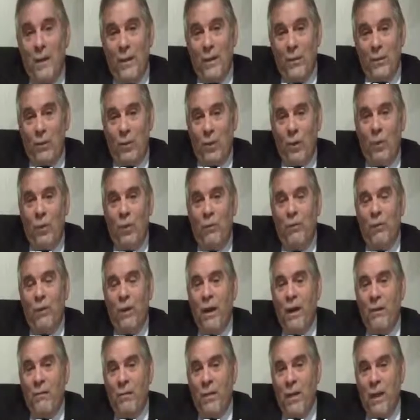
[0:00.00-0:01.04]
So if you
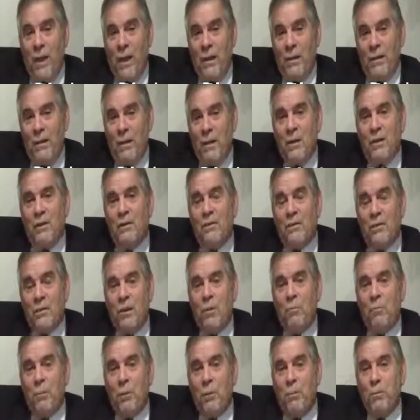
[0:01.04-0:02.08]
have that, then
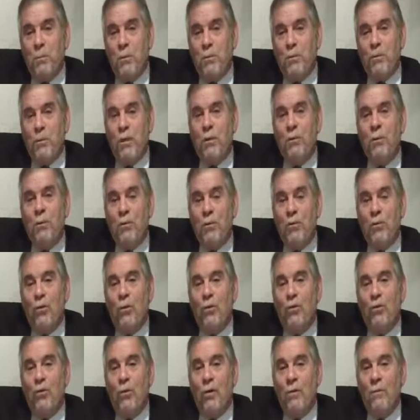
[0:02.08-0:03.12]
some people say we should
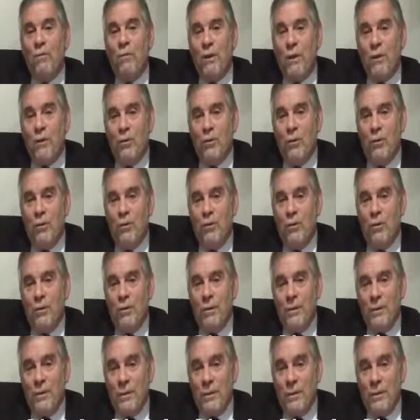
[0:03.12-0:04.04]
achieve vengeance.